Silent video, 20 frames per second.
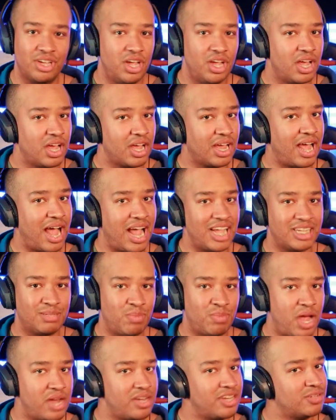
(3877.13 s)
guys might
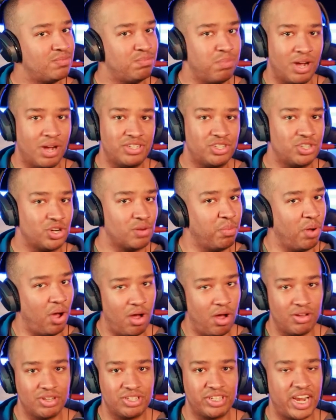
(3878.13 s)
just bust your
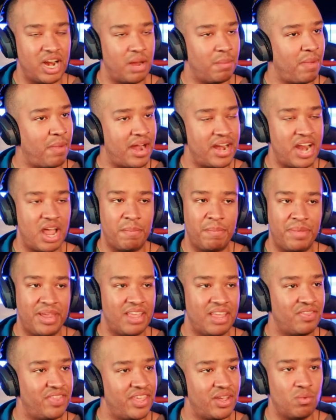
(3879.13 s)
balls and it might not be a
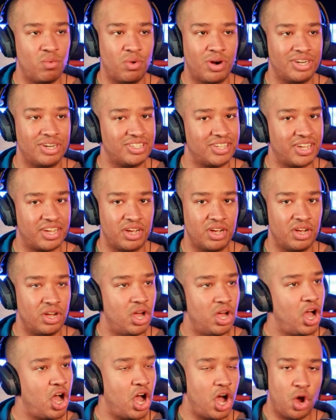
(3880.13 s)
thing where it's like a,
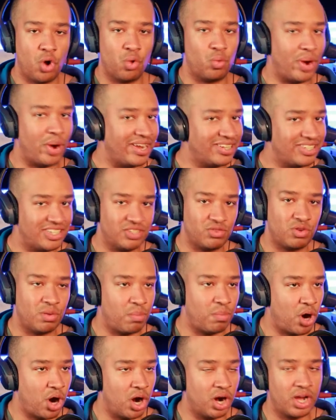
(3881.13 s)
a racist
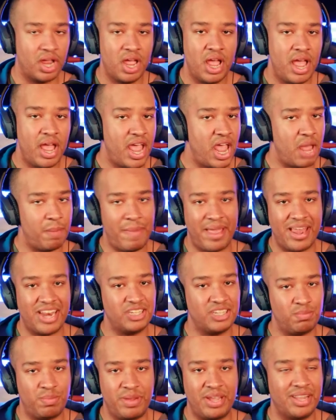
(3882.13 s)
remark it may just
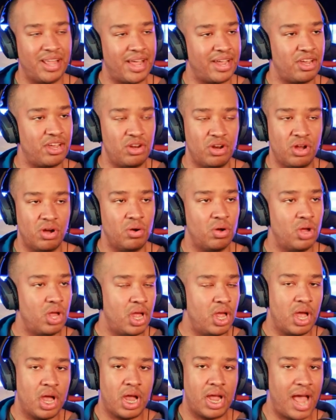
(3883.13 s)
be like you know
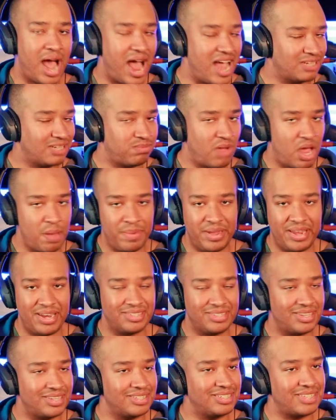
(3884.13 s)
guys might be just
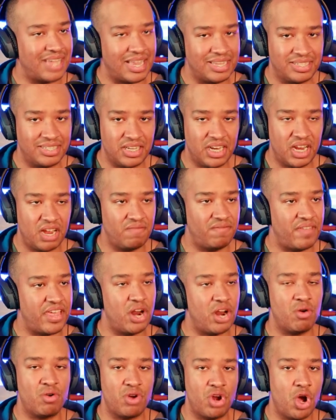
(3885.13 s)
insensitive they don't
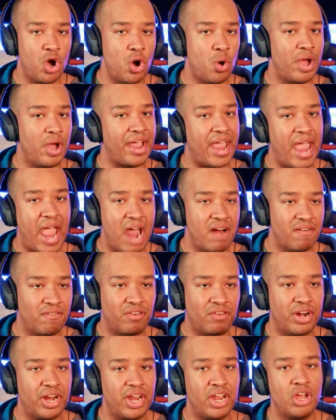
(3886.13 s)
know like
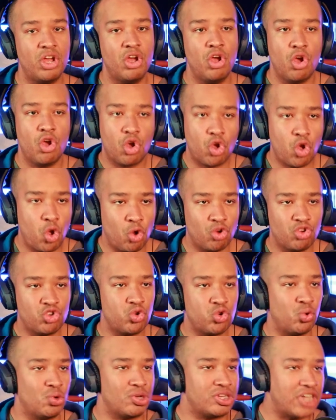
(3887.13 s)
every
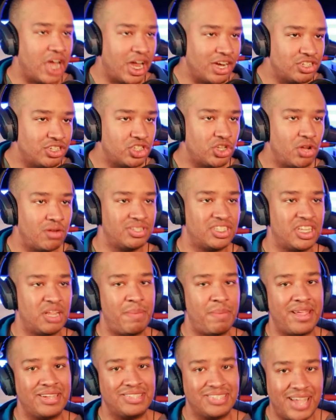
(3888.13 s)
cultural touchstone so they may
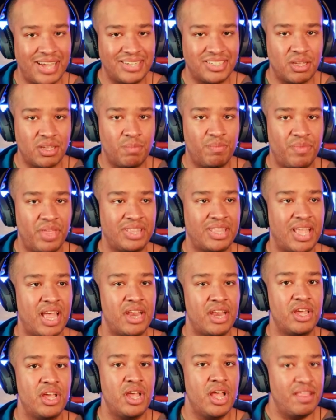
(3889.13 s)
say something that
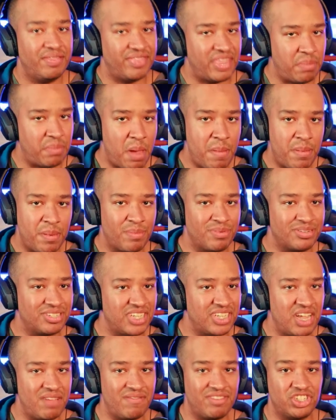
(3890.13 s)
they may
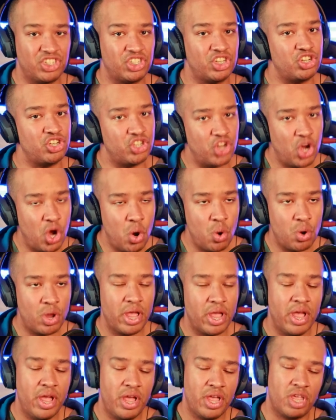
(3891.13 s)
perceive as just a joke
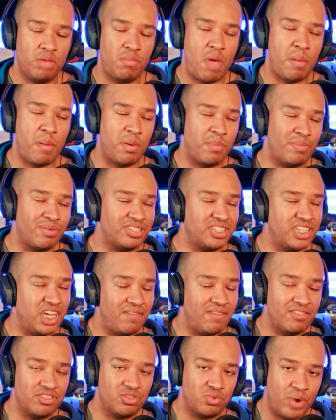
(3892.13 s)
you may be perceived
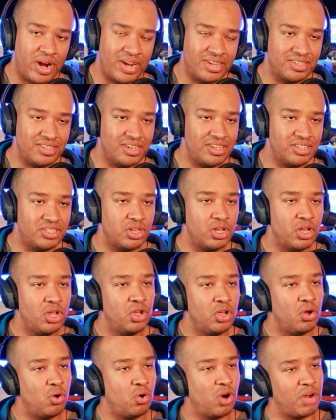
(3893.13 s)
as racist
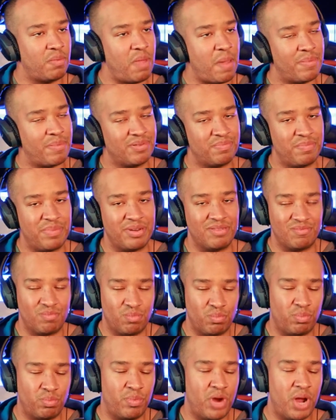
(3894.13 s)
or you may be,
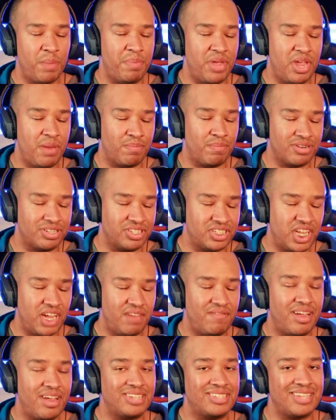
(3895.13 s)
be perceived
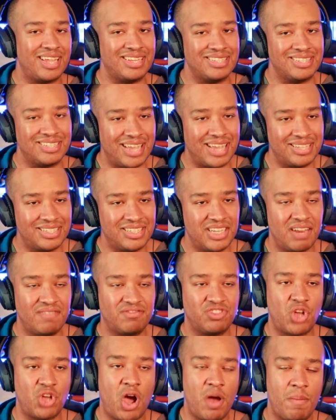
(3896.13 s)
as insensitive so
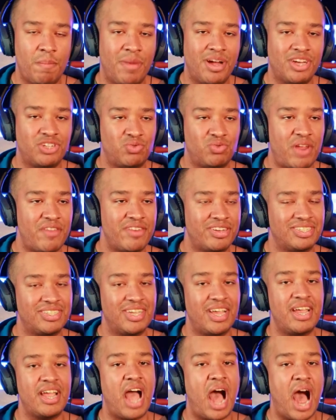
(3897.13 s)
i'd much rather say
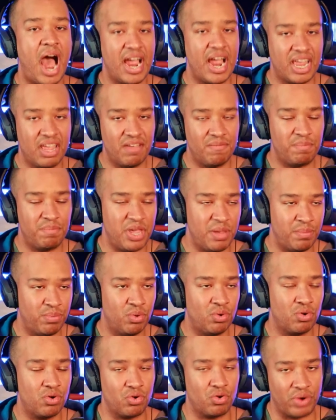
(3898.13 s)
i give people
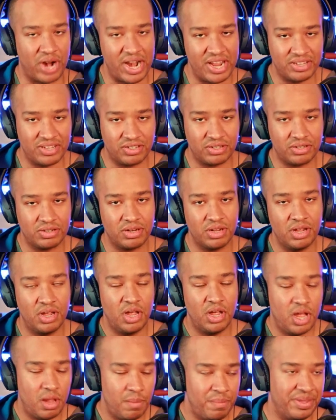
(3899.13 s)
grace
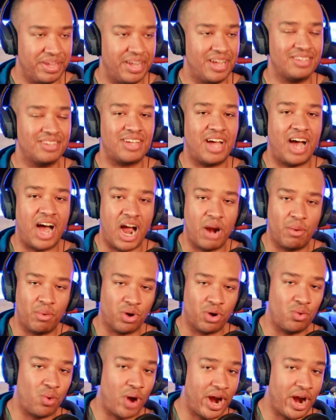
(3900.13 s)
because i require